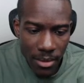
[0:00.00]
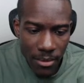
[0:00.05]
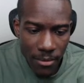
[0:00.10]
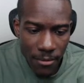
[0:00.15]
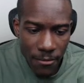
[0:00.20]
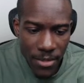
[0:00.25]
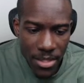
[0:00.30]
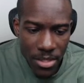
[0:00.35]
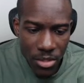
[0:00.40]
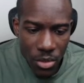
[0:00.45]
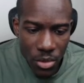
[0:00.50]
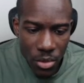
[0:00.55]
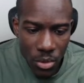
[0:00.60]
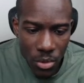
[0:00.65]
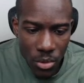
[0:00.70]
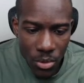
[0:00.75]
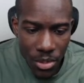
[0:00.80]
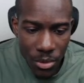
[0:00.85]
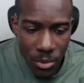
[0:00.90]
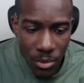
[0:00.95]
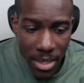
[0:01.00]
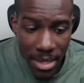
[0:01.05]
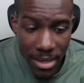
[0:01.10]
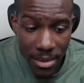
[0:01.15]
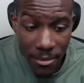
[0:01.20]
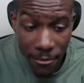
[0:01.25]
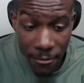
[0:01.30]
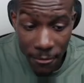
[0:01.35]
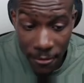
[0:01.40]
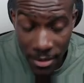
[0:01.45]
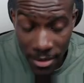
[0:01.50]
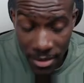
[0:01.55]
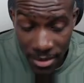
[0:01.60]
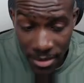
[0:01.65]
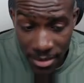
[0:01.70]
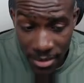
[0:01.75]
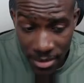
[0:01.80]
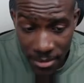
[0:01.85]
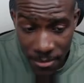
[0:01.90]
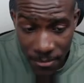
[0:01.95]
physical uranium
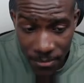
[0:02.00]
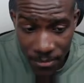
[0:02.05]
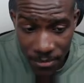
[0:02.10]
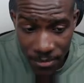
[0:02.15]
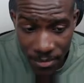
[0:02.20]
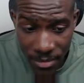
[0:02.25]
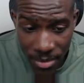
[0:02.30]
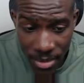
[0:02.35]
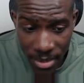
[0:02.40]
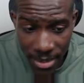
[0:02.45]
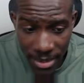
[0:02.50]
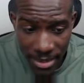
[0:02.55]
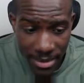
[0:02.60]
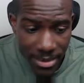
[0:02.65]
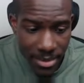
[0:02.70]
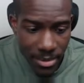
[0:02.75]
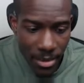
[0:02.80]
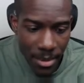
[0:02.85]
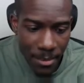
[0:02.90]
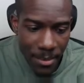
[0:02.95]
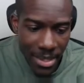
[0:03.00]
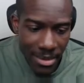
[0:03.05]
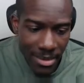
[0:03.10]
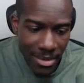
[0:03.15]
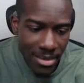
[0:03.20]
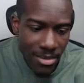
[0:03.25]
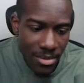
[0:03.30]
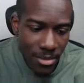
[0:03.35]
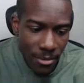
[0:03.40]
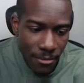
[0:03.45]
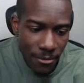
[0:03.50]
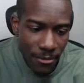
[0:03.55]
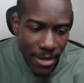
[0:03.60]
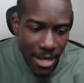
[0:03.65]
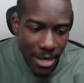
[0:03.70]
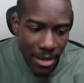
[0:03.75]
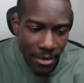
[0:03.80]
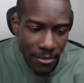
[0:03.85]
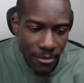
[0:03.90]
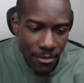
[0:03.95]
fund. And these are
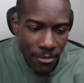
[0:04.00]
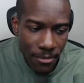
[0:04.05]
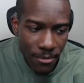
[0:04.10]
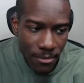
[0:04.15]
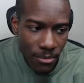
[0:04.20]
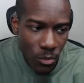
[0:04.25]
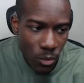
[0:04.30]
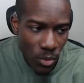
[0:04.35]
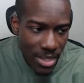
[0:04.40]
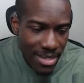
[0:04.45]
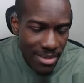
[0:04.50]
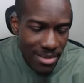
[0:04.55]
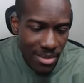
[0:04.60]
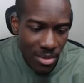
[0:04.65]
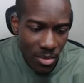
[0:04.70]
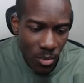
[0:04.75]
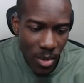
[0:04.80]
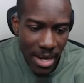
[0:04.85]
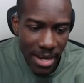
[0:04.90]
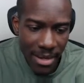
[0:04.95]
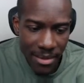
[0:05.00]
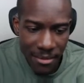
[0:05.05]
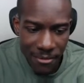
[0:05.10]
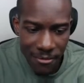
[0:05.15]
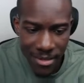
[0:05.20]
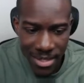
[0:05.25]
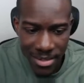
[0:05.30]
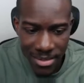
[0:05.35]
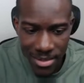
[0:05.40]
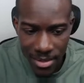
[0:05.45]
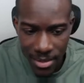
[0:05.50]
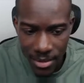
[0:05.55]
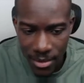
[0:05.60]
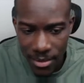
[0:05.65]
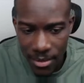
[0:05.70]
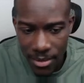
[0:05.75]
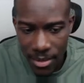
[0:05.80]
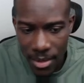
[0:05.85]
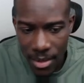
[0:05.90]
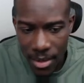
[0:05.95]
5 reasons why to invest
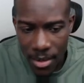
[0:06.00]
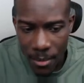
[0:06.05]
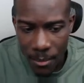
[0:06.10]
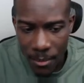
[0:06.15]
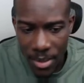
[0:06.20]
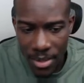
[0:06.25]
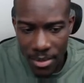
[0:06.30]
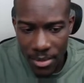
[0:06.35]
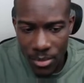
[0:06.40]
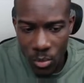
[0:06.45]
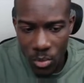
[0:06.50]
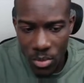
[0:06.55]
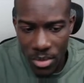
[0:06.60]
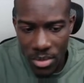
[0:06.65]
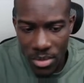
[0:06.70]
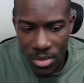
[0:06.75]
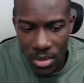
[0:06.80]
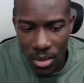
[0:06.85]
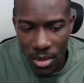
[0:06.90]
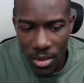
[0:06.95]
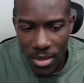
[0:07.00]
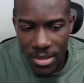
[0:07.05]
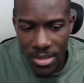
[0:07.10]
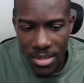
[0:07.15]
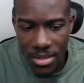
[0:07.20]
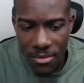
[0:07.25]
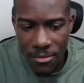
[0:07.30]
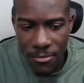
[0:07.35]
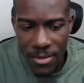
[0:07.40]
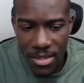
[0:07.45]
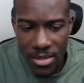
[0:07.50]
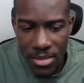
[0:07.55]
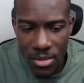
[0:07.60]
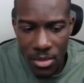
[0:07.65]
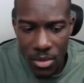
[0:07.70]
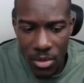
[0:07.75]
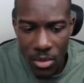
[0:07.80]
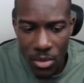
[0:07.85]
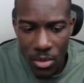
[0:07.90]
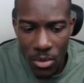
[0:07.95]
here. But the world's largest
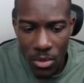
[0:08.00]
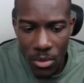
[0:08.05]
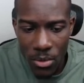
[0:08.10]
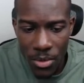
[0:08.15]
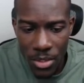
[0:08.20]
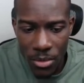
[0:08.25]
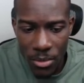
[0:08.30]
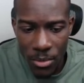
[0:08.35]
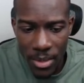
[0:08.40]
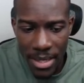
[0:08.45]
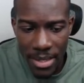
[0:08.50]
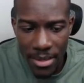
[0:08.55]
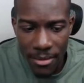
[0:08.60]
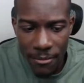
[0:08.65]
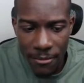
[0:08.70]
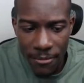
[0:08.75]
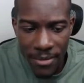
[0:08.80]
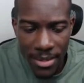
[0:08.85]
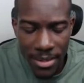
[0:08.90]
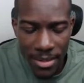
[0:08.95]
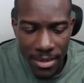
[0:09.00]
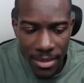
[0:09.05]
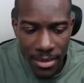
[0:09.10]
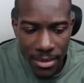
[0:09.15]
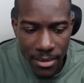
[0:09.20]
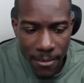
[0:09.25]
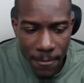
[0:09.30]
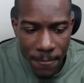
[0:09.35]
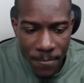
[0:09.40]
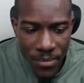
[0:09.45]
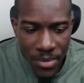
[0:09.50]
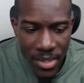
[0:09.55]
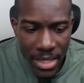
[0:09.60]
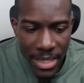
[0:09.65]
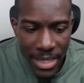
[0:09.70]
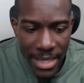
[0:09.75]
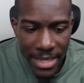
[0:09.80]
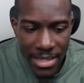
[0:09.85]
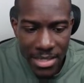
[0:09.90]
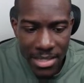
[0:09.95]
physical uranium fund,
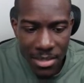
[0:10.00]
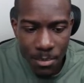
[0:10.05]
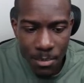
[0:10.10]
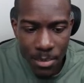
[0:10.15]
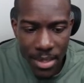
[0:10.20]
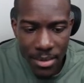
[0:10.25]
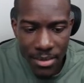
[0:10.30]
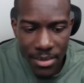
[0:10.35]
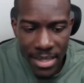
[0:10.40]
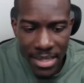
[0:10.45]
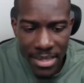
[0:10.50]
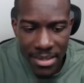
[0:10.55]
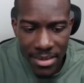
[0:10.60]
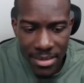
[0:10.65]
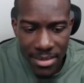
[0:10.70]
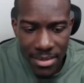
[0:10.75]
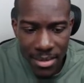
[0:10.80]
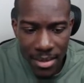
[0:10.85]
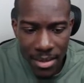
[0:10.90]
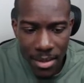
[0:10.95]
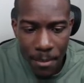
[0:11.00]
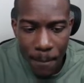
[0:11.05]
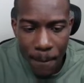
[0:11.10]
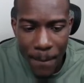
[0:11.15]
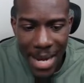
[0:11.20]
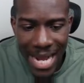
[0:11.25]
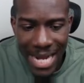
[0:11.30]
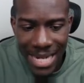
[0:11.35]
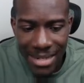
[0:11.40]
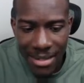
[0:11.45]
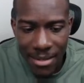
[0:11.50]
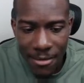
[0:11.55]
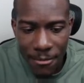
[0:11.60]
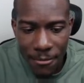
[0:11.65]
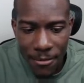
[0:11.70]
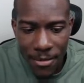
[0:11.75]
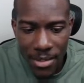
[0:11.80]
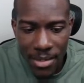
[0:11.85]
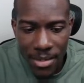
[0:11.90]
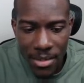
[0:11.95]
experienced commodity
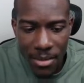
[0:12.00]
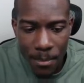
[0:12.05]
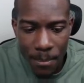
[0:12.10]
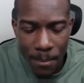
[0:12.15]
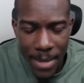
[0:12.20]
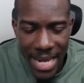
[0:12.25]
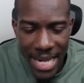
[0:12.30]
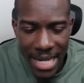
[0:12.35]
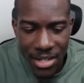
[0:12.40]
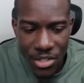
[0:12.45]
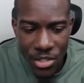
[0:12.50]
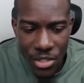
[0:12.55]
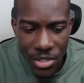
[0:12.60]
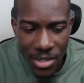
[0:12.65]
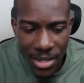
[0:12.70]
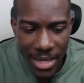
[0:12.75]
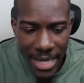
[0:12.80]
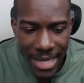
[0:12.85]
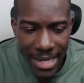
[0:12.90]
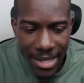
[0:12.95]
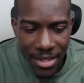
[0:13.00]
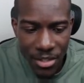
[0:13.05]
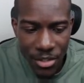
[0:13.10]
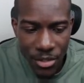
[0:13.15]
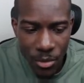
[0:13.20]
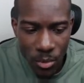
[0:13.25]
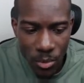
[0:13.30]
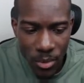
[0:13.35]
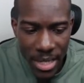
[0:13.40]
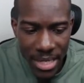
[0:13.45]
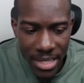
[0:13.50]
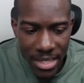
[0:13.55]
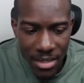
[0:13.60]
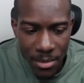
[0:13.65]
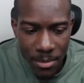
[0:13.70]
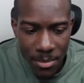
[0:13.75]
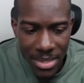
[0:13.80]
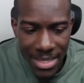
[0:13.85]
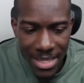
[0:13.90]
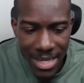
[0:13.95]
fund manager and
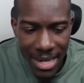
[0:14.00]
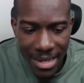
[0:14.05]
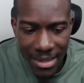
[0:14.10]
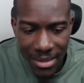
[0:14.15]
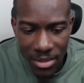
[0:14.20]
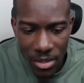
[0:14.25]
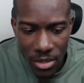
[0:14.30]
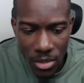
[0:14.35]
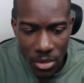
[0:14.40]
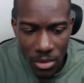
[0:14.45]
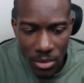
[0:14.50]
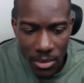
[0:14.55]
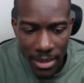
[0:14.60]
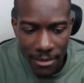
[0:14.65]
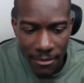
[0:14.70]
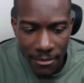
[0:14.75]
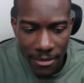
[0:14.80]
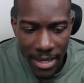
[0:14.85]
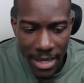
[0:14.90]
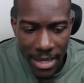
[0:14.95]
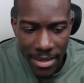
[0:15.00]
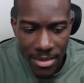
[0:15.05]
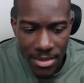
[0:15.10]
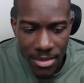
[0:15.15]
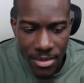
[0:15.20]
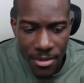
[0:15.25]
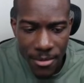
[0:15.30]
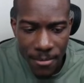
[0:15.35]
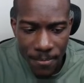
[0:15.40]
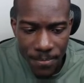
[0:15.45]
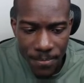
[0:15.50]
uranium technical advisor,